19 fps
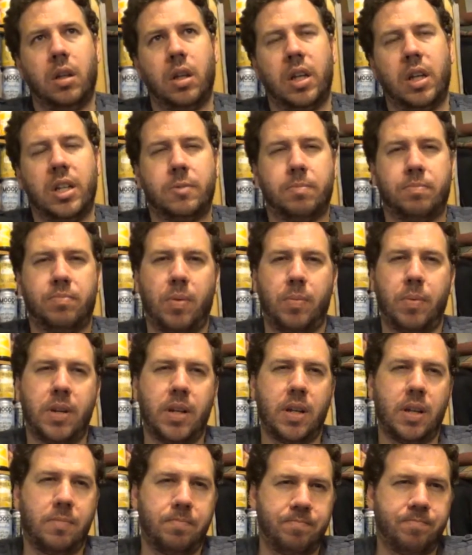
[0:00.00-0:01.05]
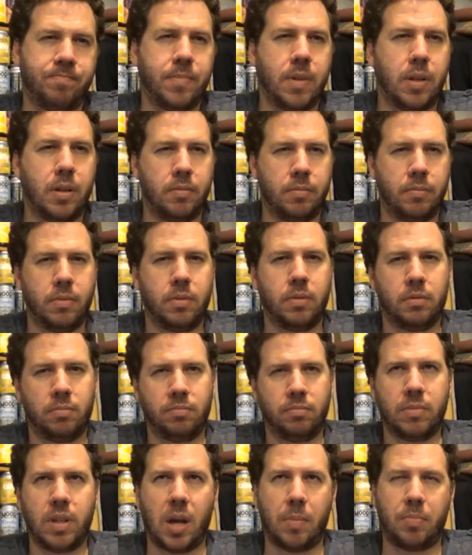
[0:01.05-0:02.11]
It's probably a
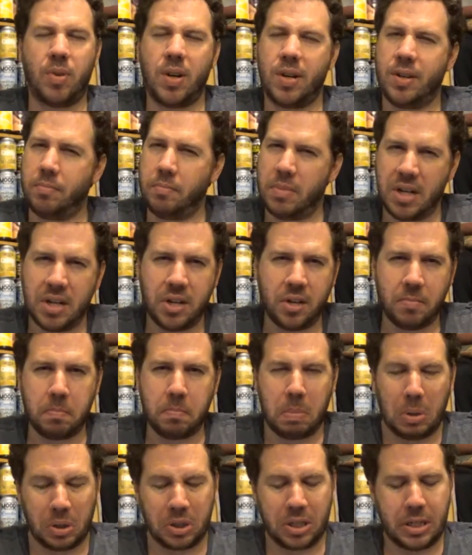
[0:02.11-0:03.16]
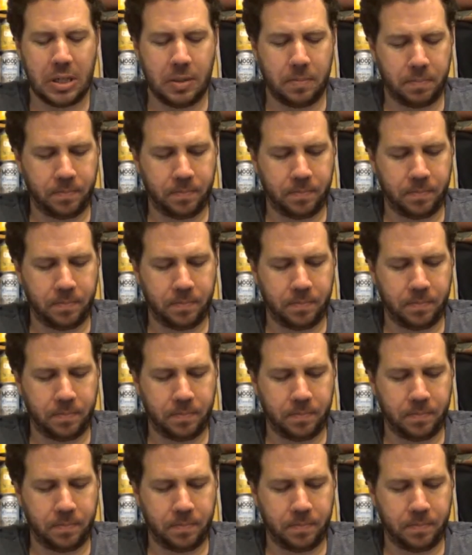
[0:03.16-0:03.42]
upper end of medium body.